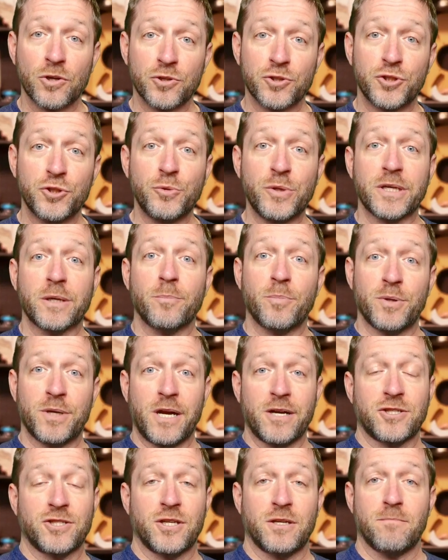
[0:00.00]
doing a
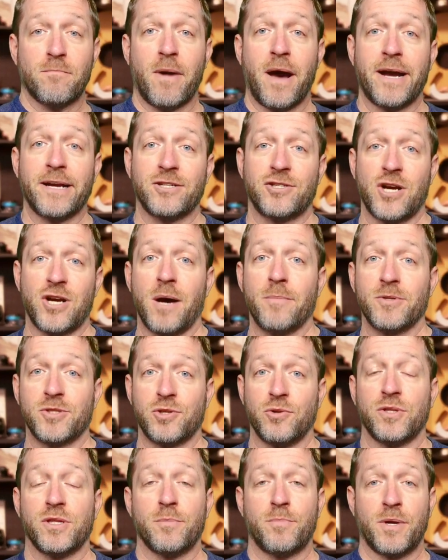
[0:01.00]
production, my job is
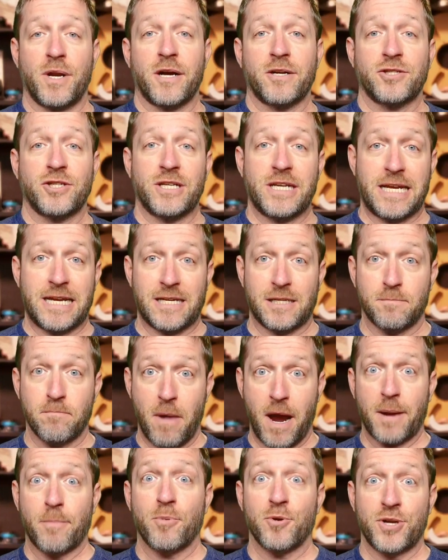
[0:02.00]
doing the production, is
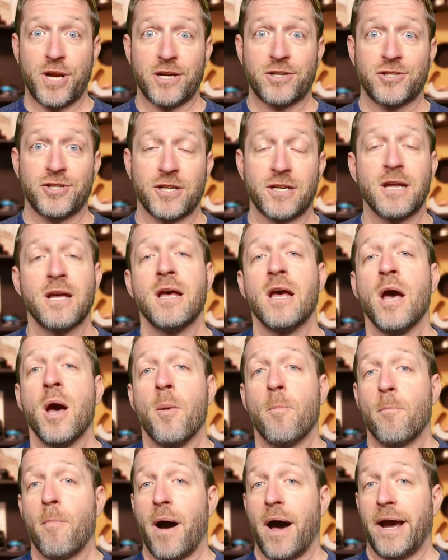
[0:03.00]
my production.
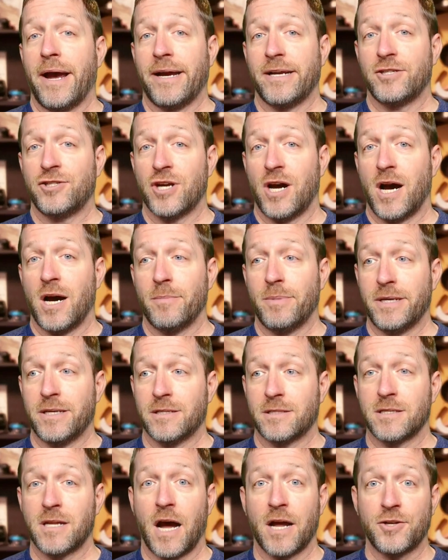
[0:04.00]
My job
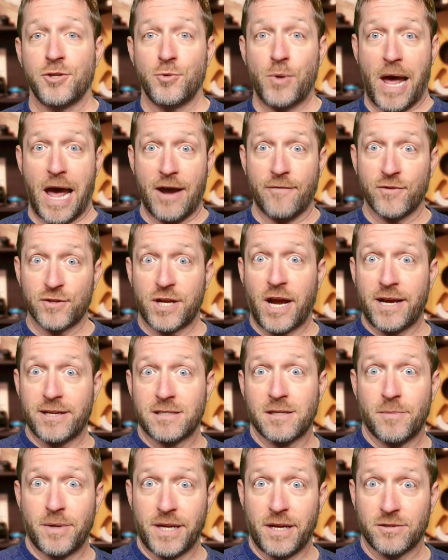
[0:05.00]
is not to advertise
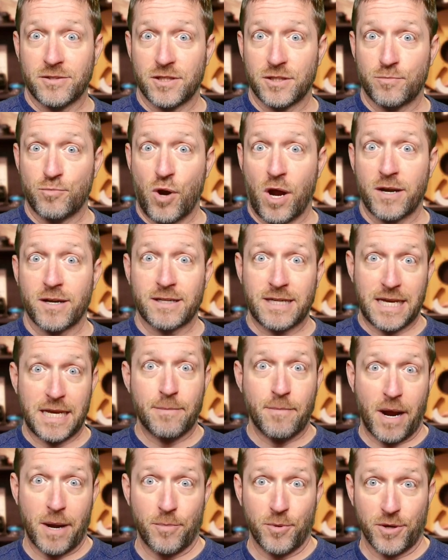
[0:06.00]
somebody else's product in
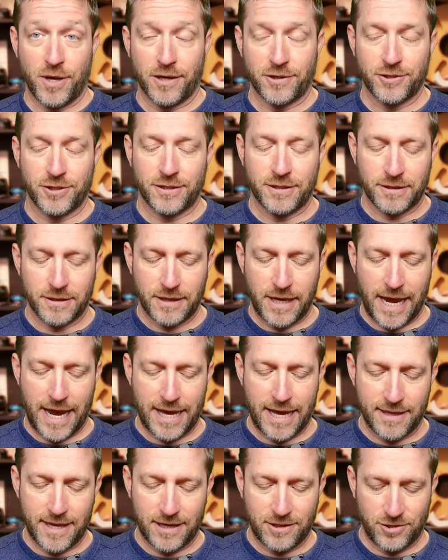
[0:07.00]
my production,
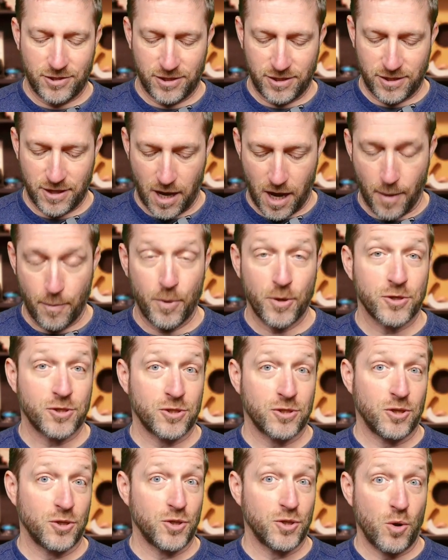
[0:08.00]
and that's just a
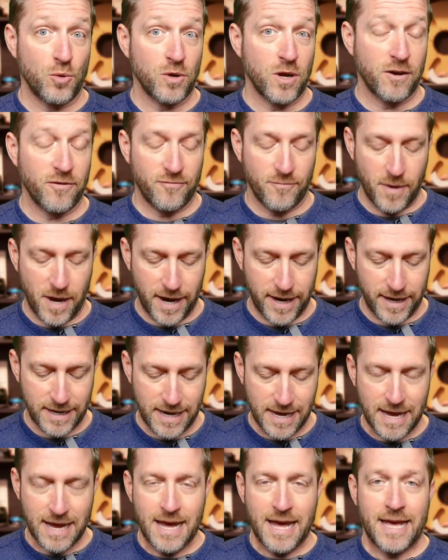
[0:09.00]
personal note of
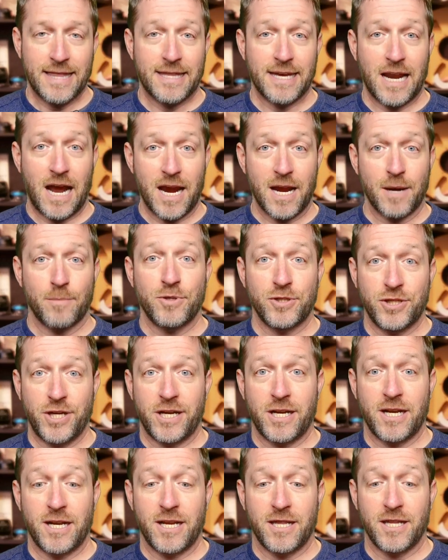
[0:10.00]
mine that I
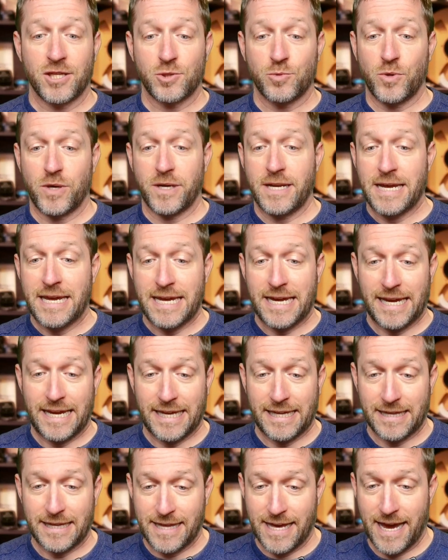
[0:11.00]
appreciated in this one,
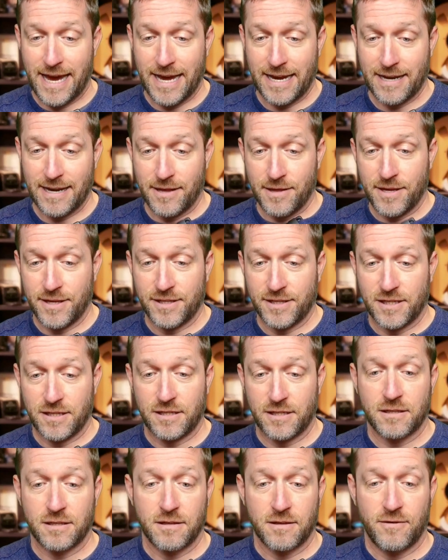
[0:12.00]
that this
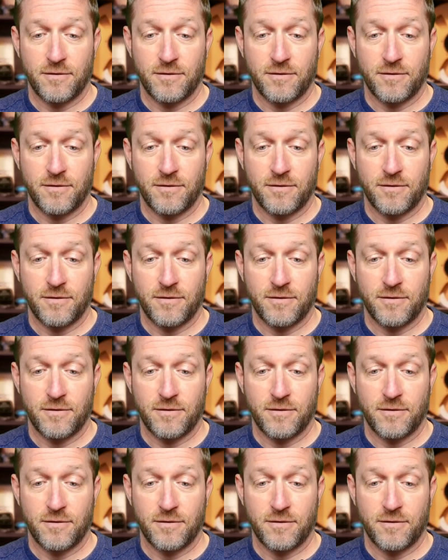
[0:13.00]
is